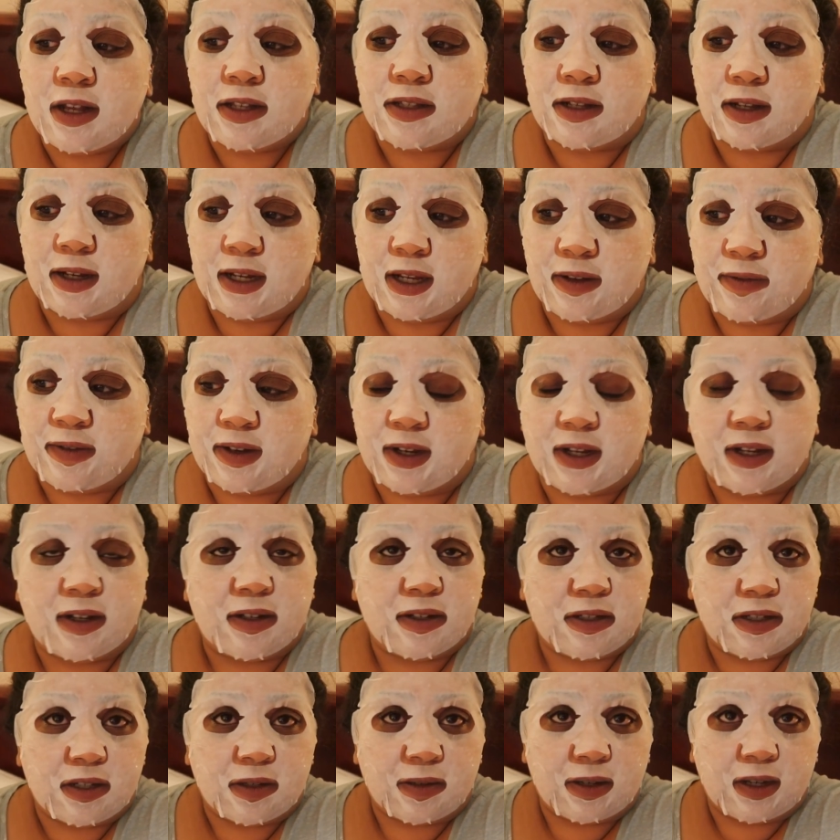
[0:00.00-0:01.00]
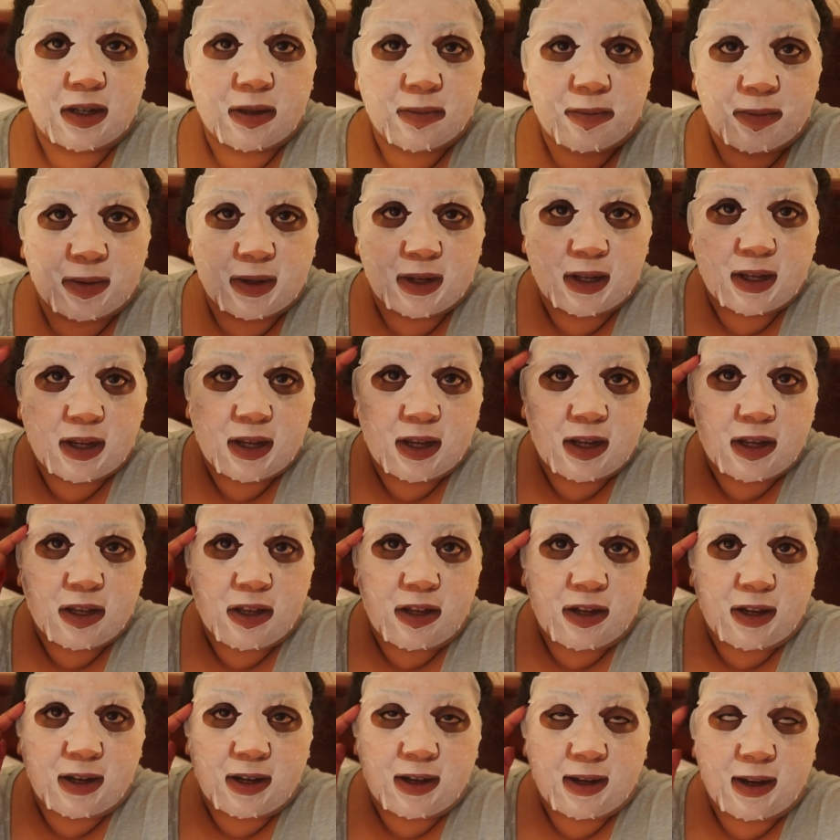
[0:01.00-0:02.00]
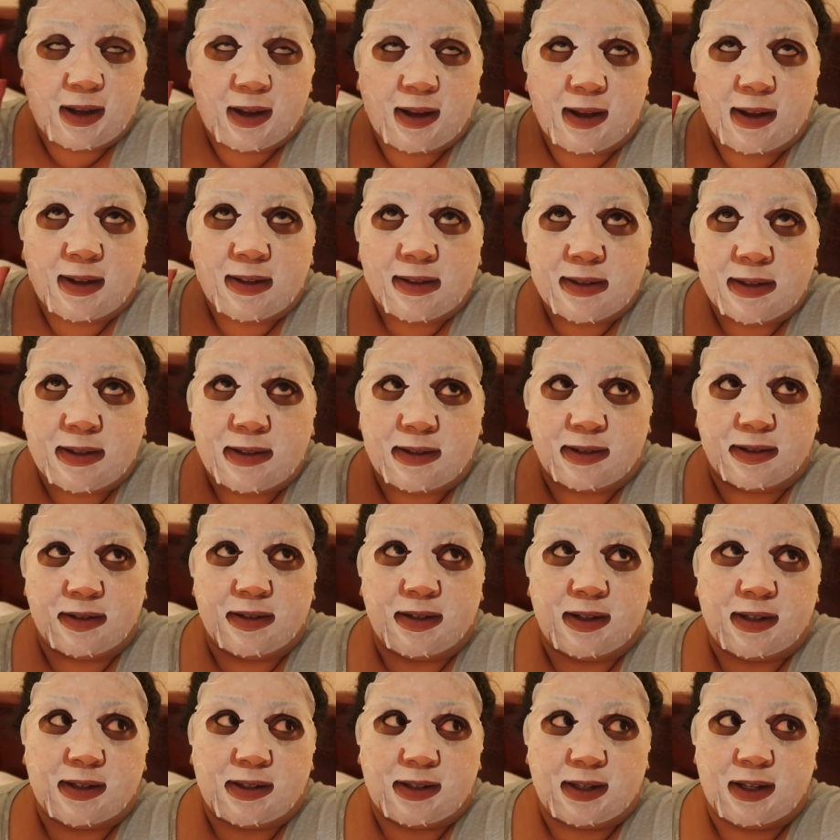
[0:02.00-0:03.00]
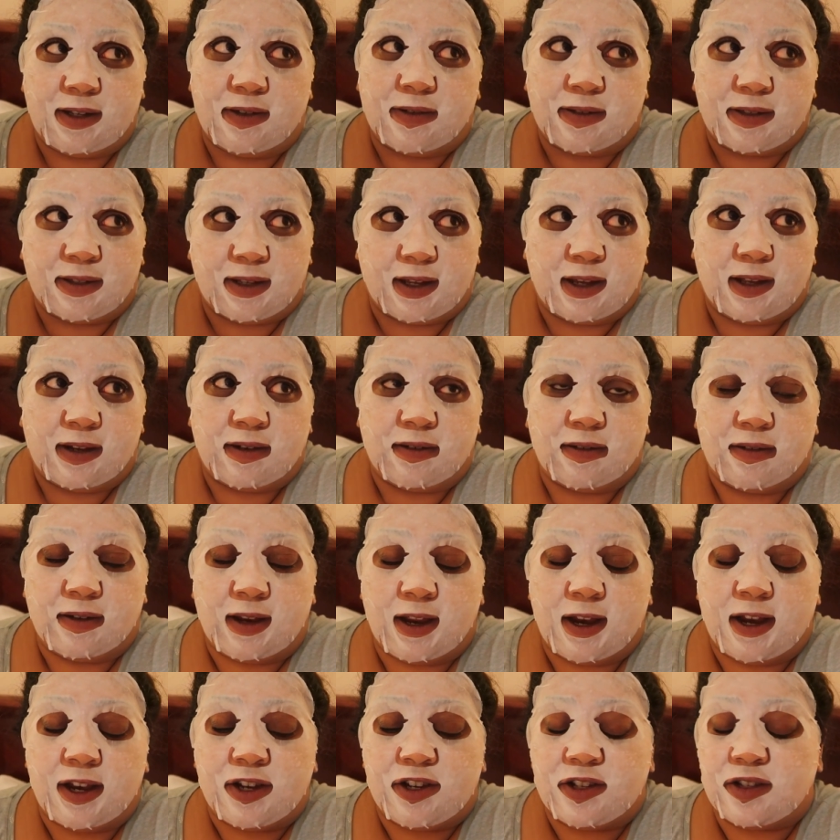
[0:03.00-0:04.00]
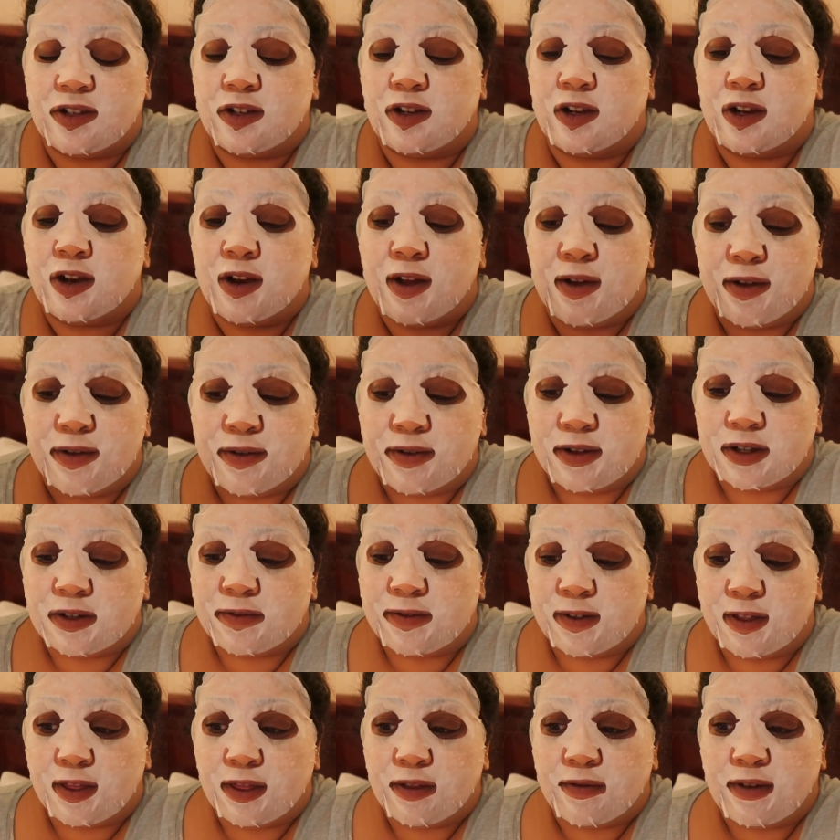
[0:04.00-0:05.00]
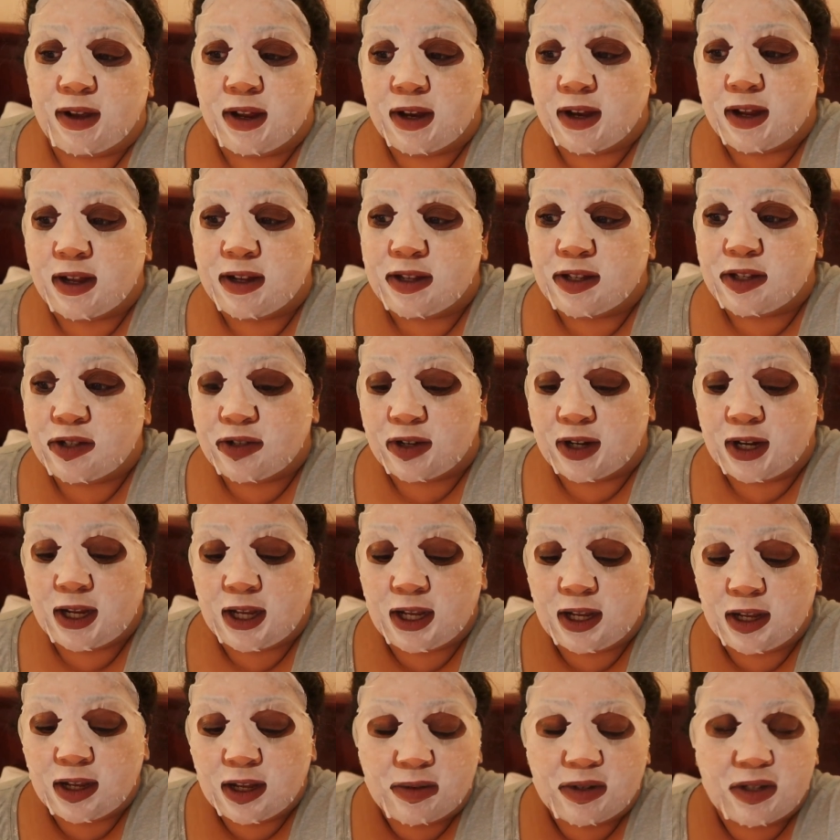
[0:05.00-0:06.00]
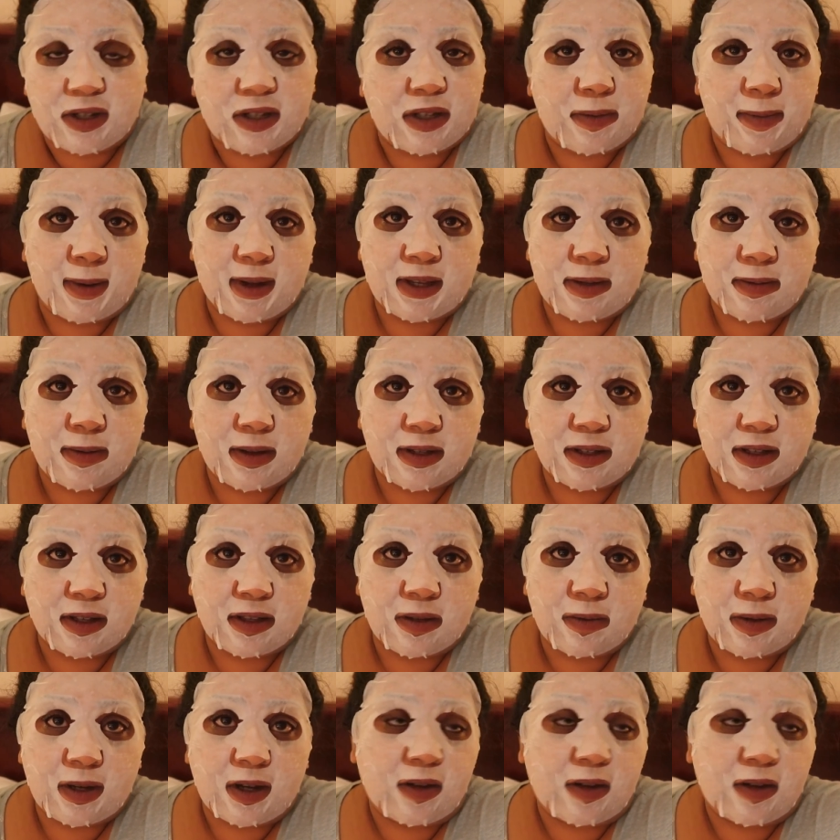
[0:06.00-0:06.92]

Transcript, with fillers: so I'll leave a link to it, but you can instantly see your skin and it just glows for 3 days straight. It's just the best mask in the